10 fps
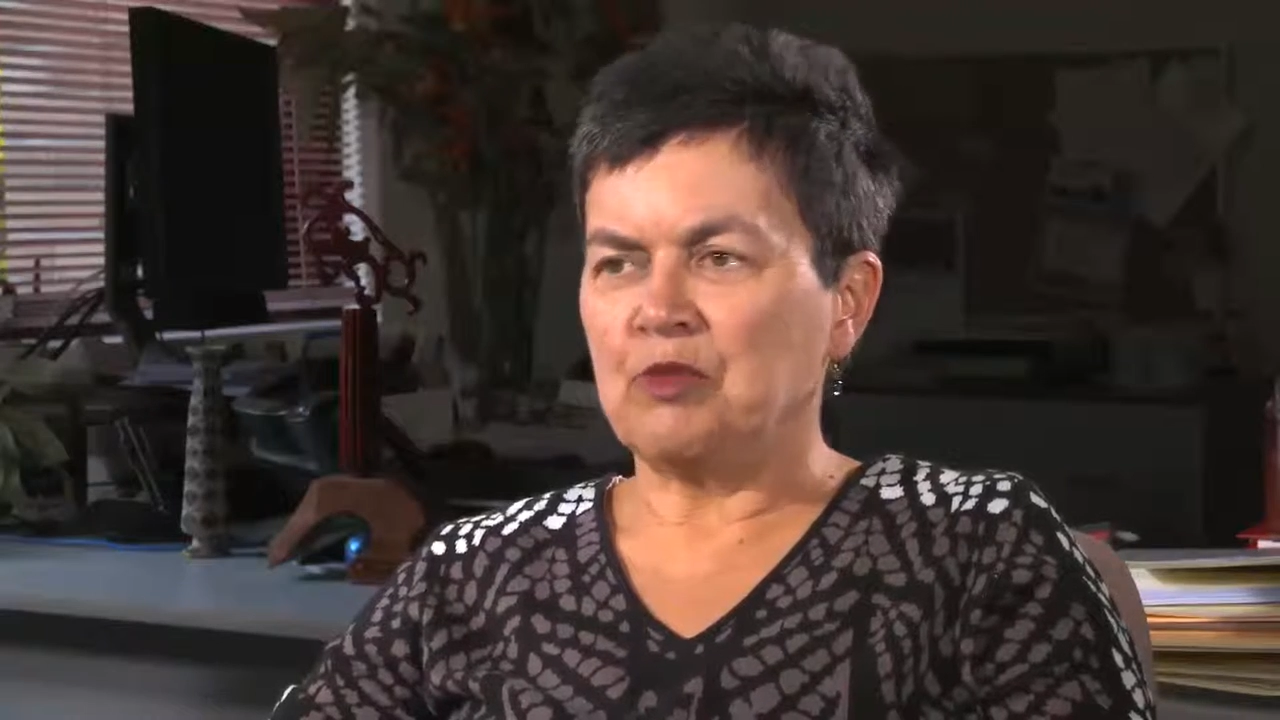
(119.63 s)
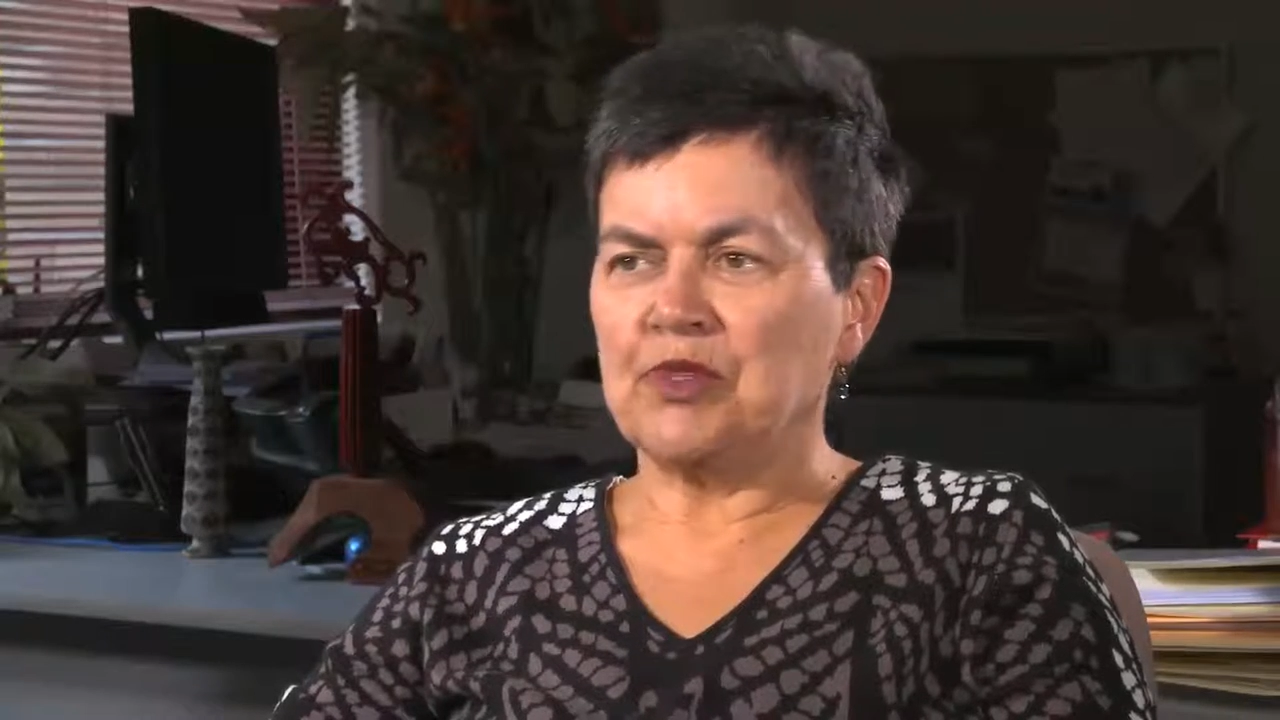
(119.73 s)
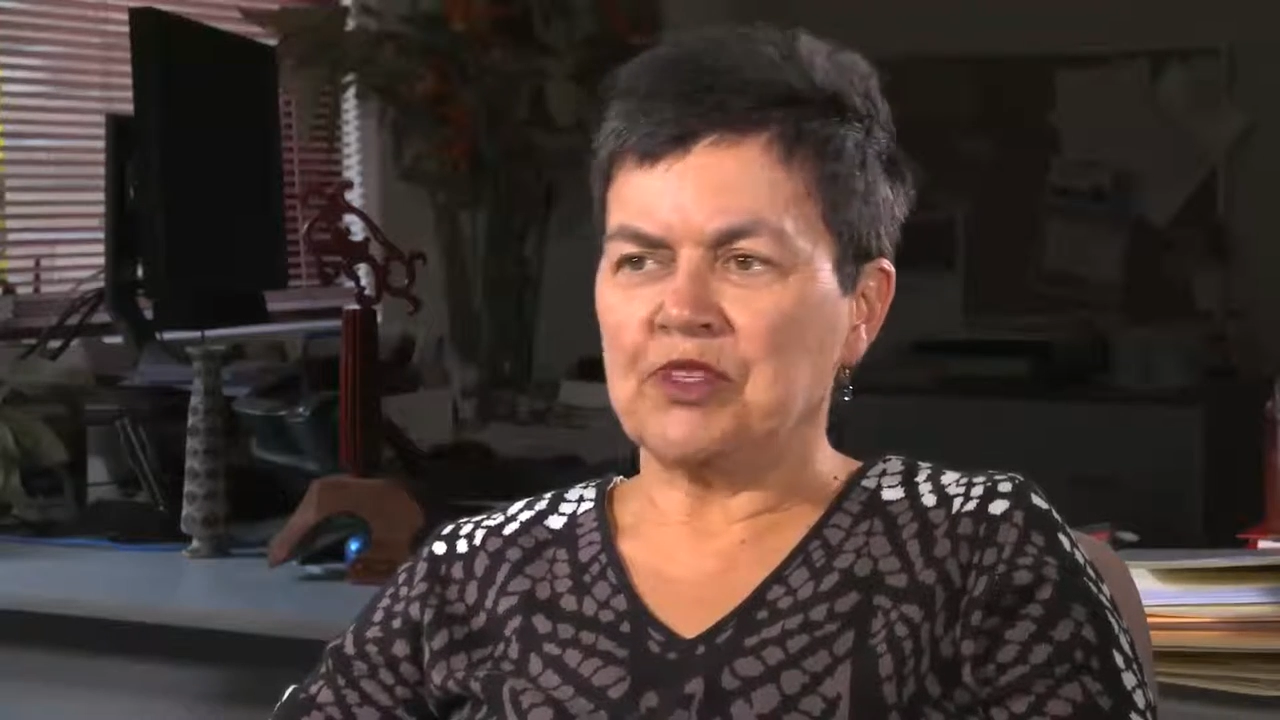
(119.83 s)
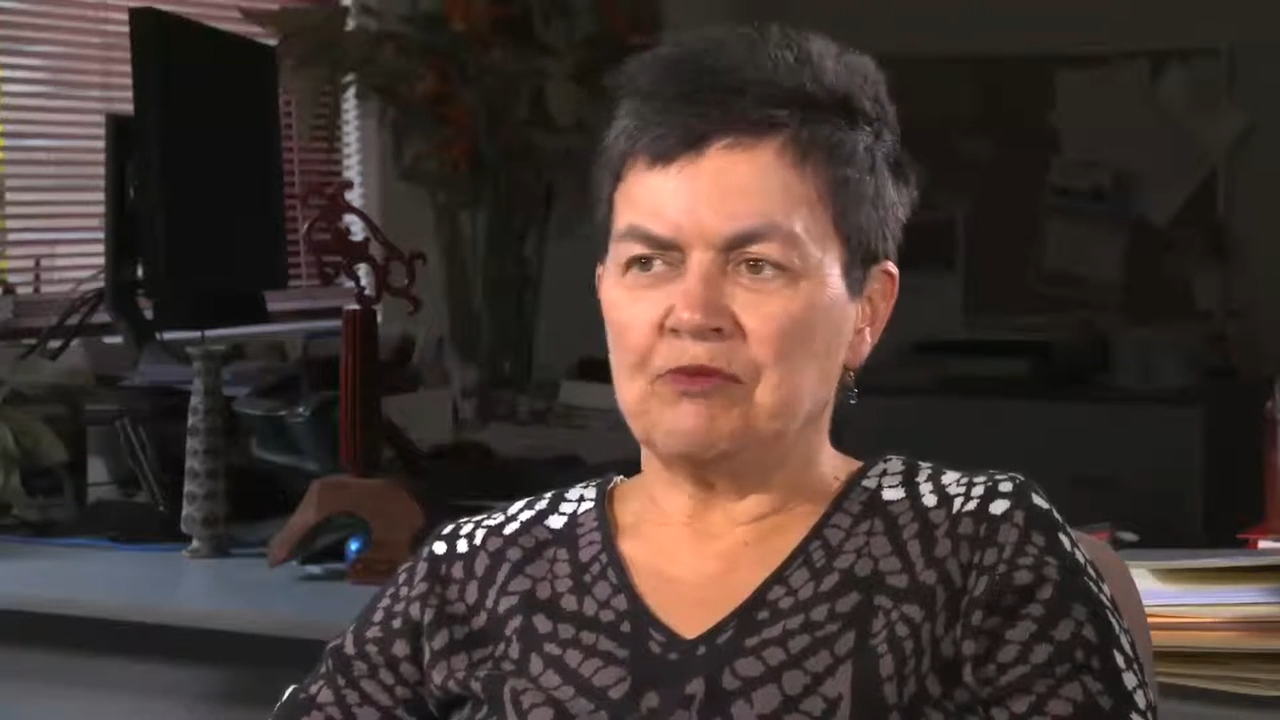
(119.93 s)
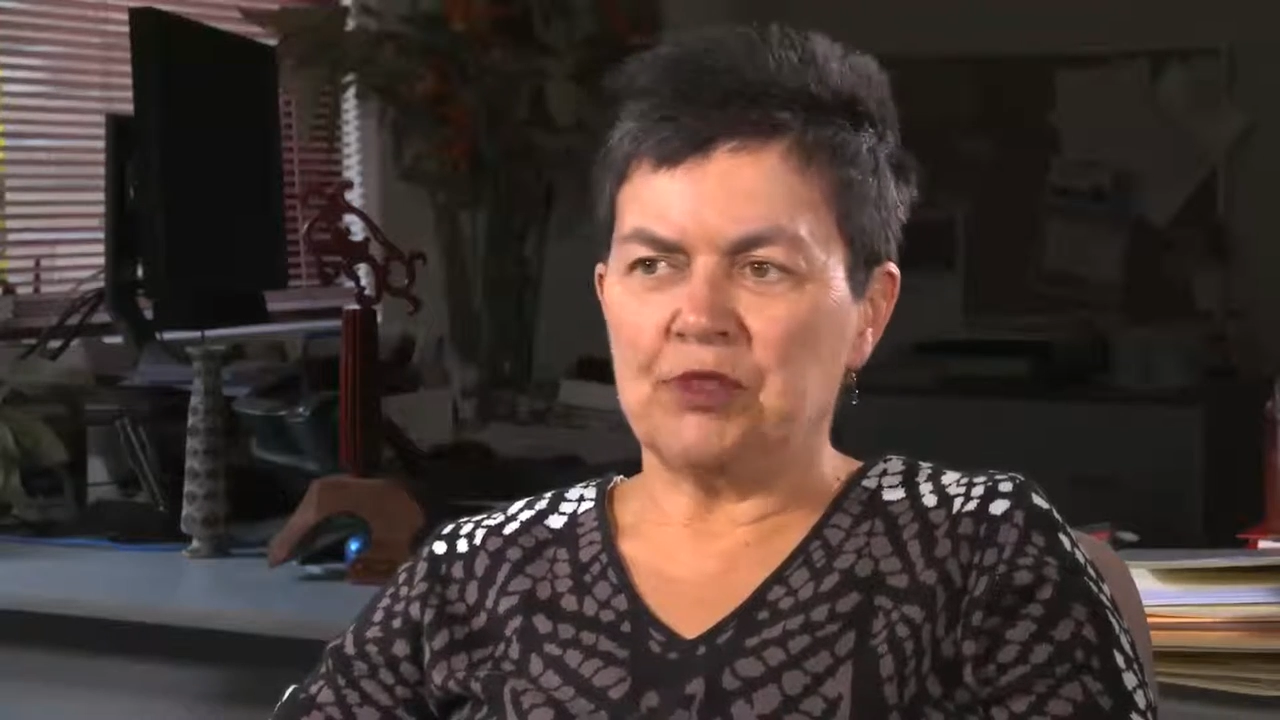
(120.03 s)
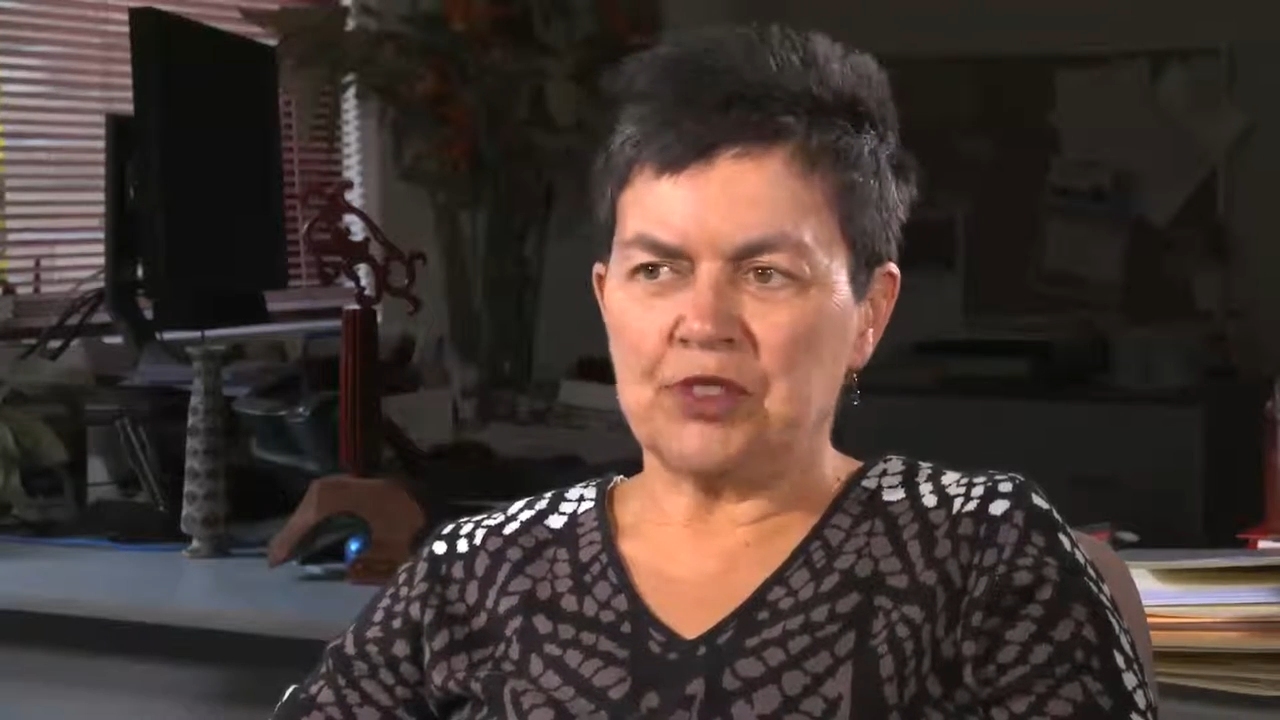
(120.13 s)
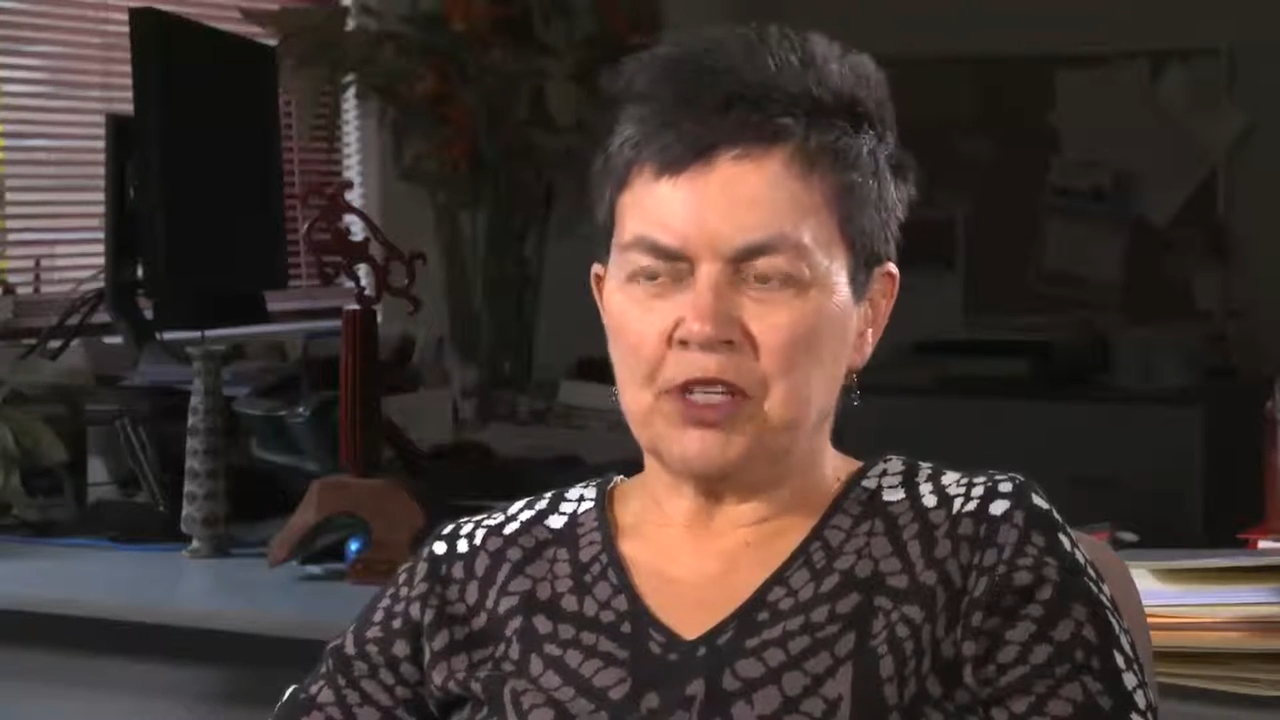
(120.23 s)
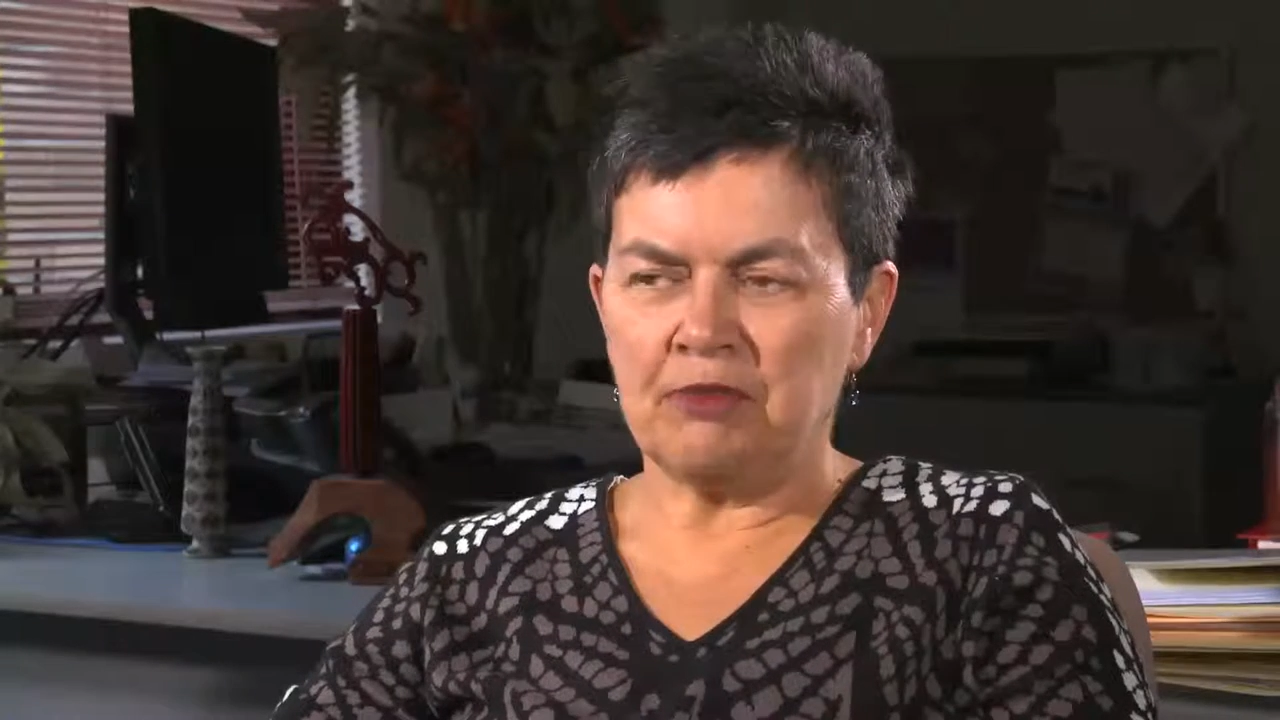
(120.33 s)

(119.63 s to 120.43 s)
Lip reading: it was the first